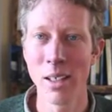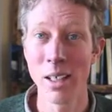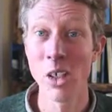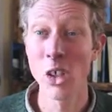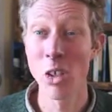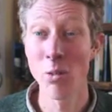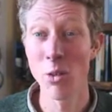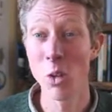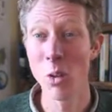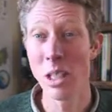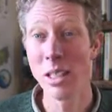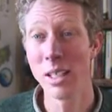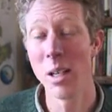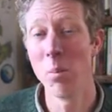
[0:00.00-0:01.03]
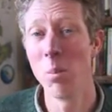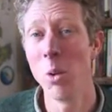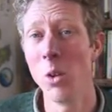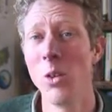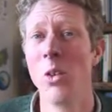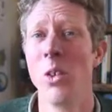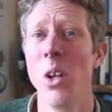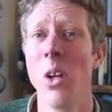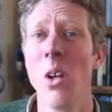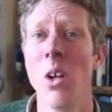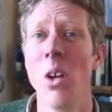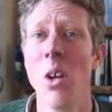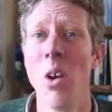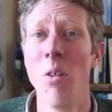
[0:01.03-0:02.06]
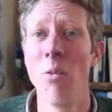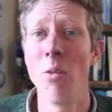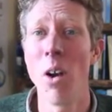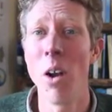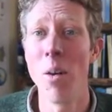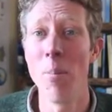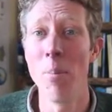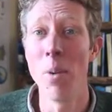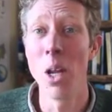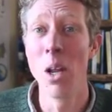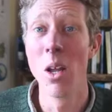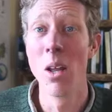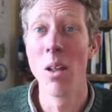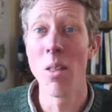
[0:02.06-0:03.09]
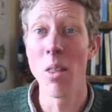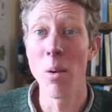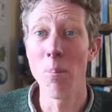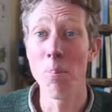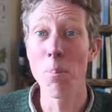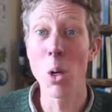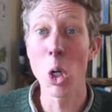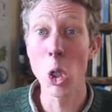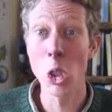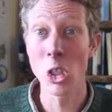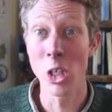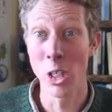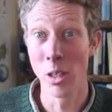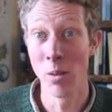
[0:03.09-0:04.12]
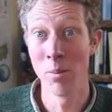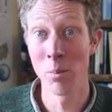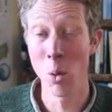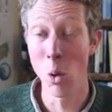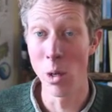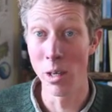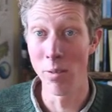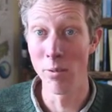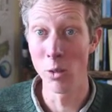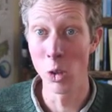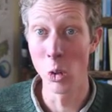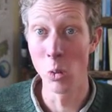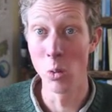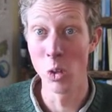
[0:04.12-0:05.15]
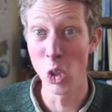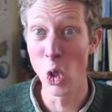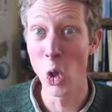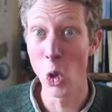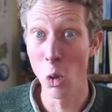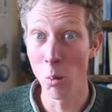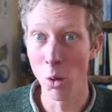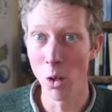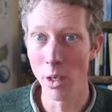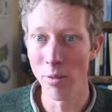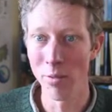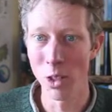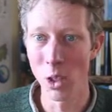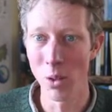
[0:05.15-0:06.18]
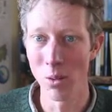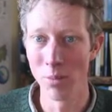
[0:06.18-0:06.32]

Here's a few examples from the person point of view, your point of view.